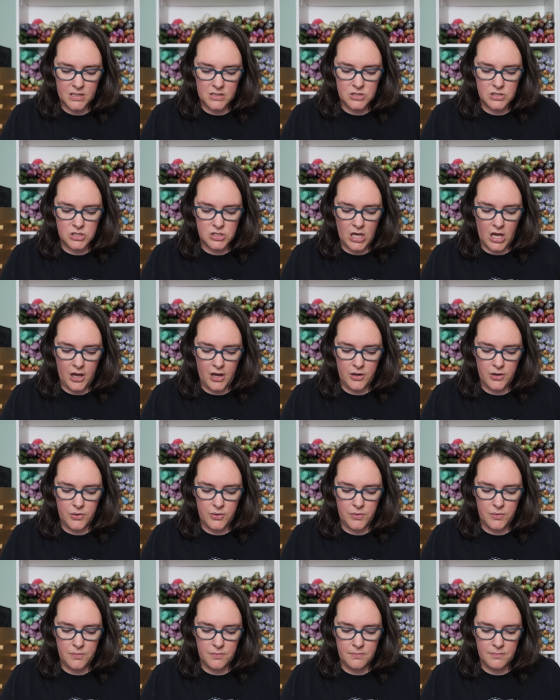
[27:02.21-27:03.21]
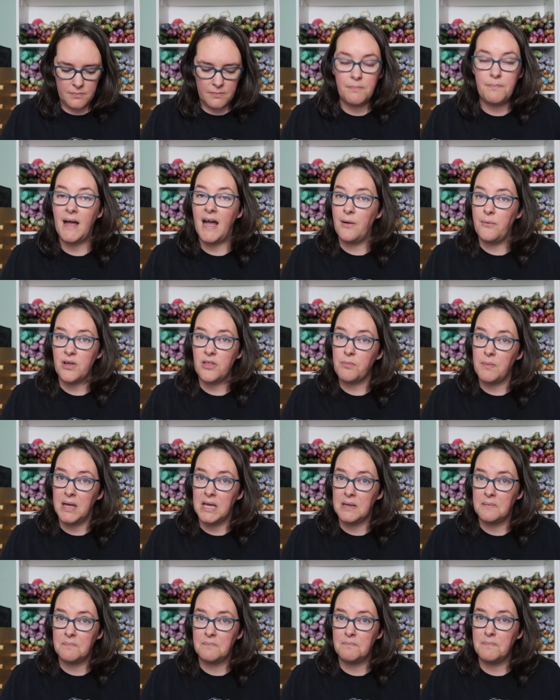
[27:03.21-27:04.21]
So bear with
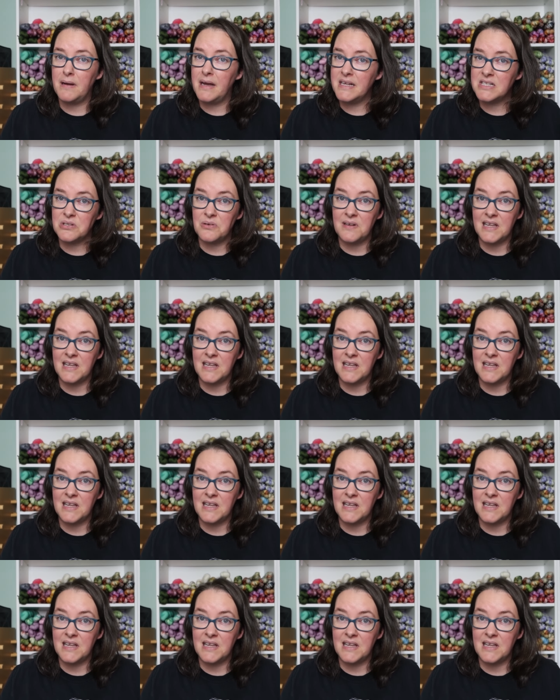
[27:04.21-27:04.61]
me, but it's